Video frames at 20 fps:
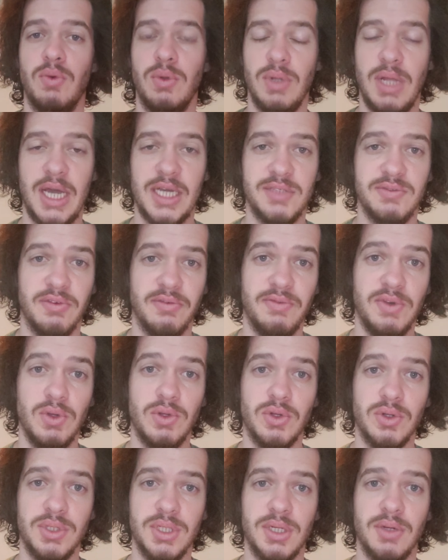will last for
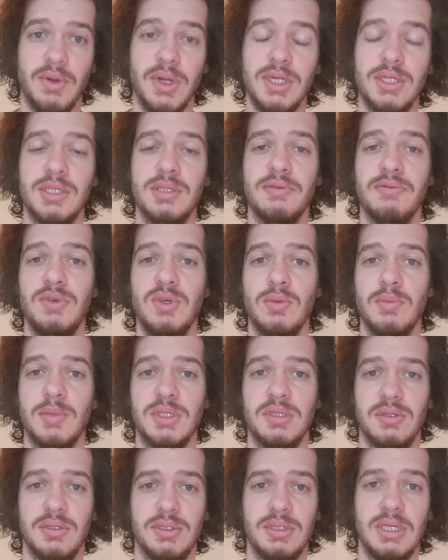future generations of
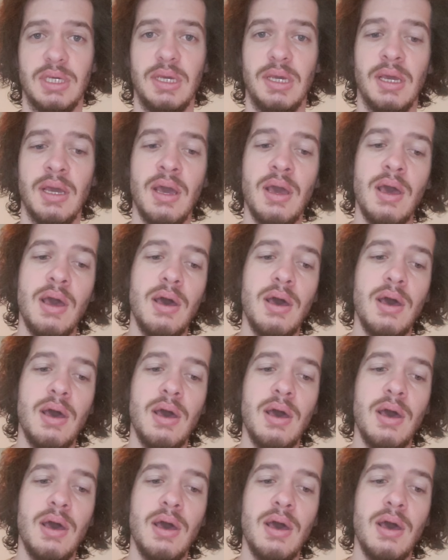humans to see.